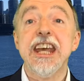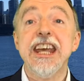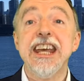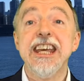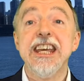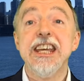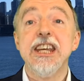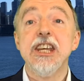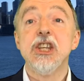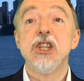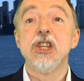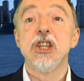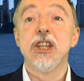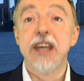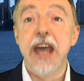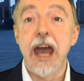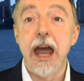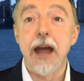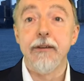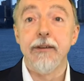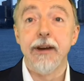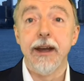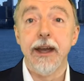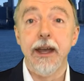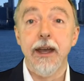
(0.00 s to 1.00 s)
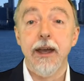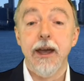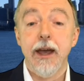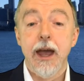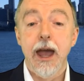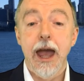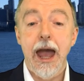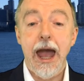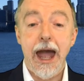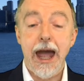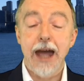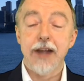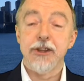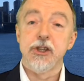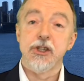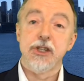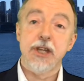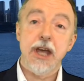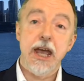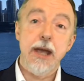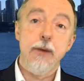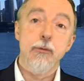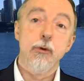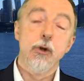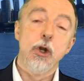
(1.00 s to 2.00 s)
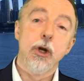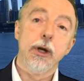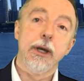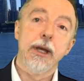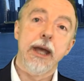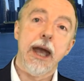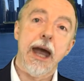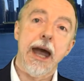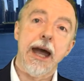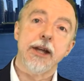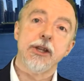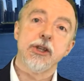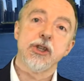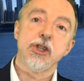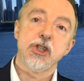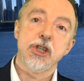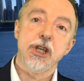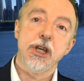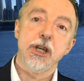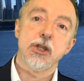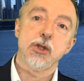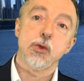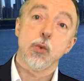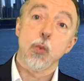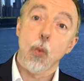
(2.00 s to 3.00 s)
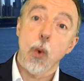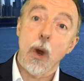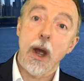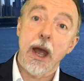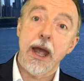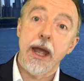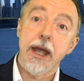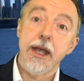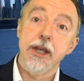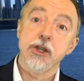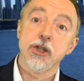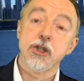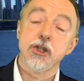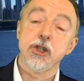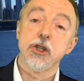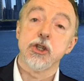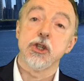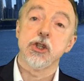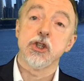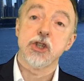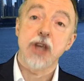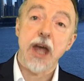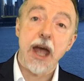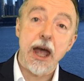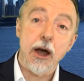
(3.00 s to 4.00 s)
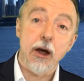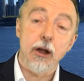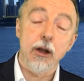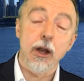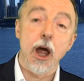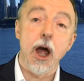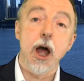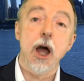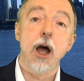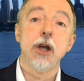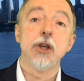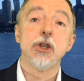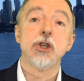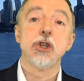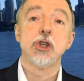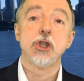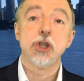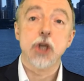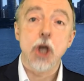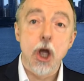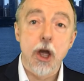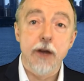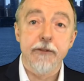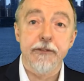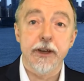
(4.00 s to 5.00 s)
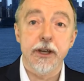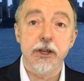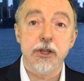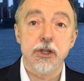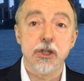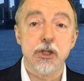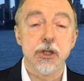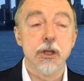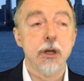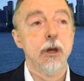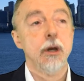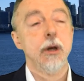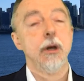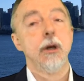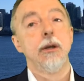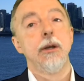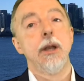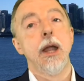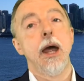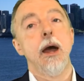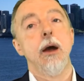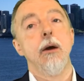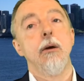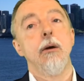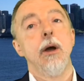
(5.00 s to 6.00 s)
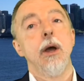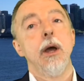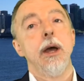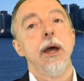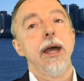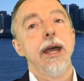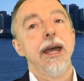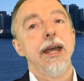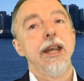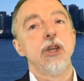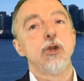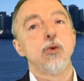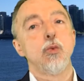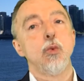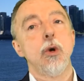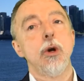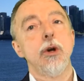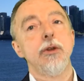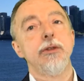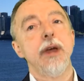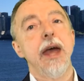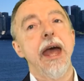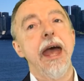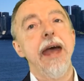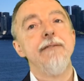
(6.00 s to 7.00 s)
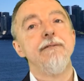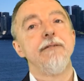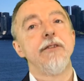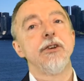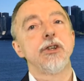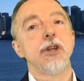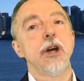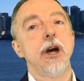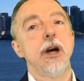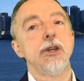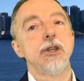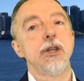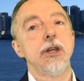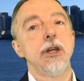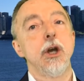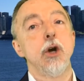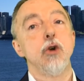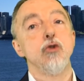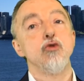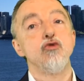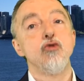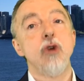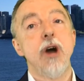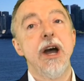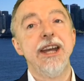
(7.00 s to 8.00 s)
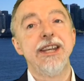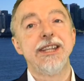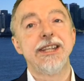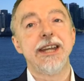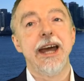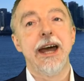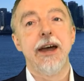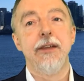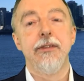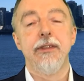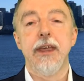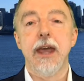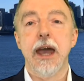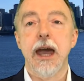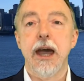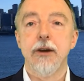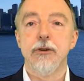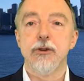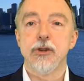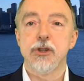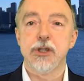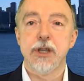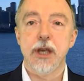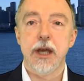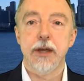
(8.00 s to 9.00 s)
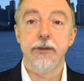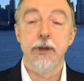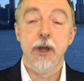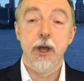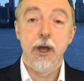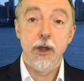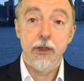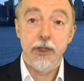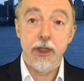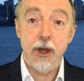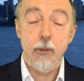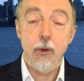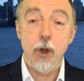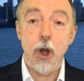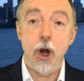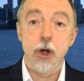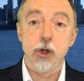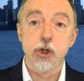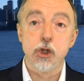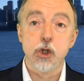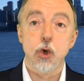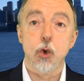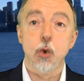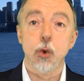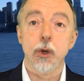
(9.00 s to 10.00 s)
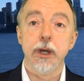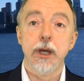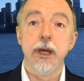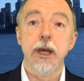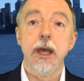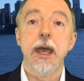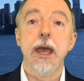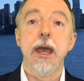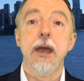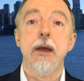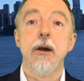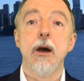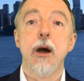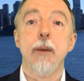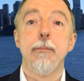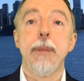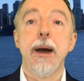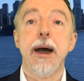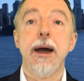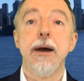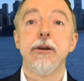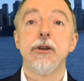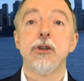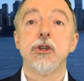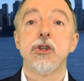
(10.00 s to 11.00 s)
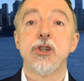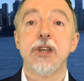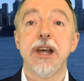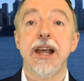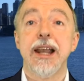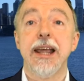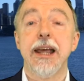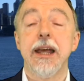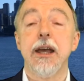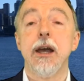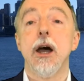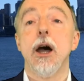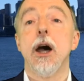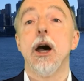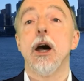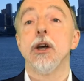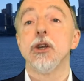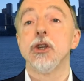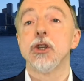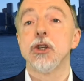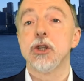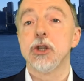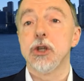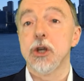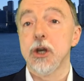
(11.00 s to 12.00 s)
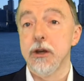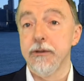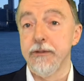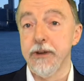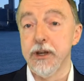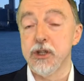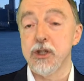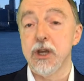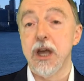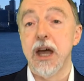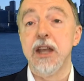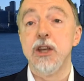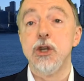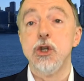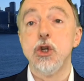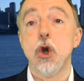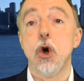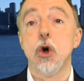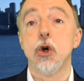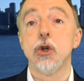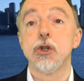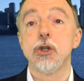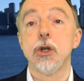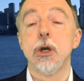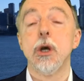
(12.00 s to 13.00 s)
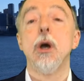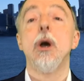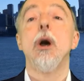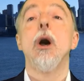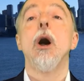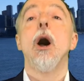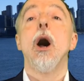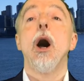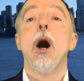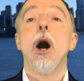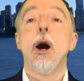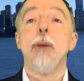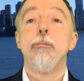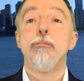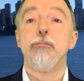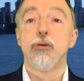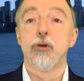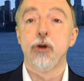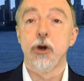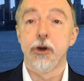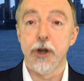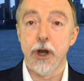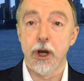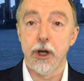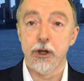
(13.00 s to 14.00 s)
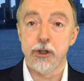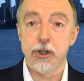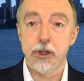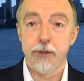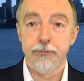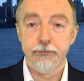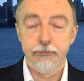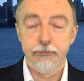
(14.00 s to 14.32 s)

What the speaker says: is Gary, and today we're looking at 6 ways to sell a service. Now, it is worth emphasizing right at the outset that we are talking here about selling a service and not a product.